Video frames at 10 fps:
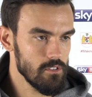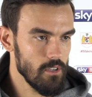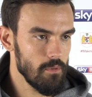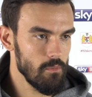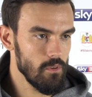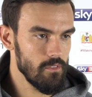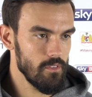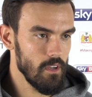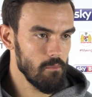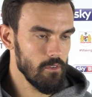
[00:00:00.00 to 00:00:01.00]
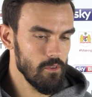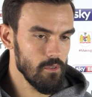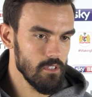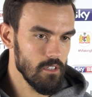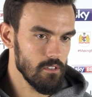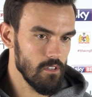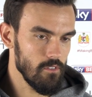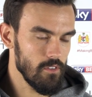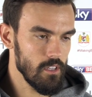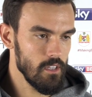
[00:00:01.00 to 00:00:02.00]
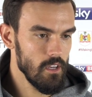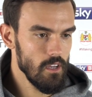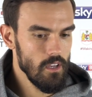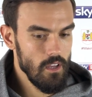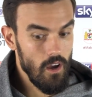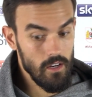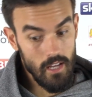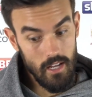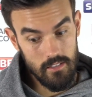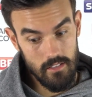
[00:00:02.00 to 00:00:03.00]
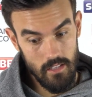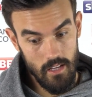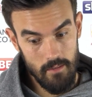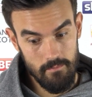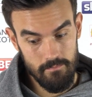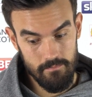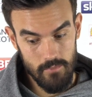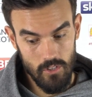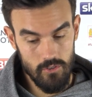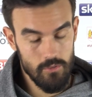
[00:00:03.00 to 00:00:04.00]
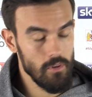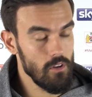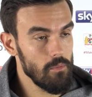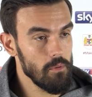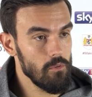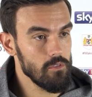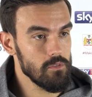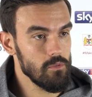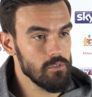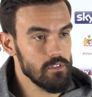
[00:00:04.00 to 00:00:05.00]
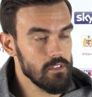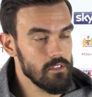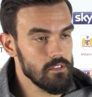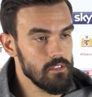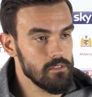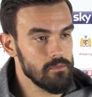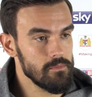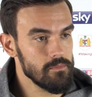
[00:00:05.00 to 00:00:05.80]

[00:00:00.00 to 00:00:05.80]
and chip in with a few assists, and hopefully I can contribute a little bit more towards the end of the season.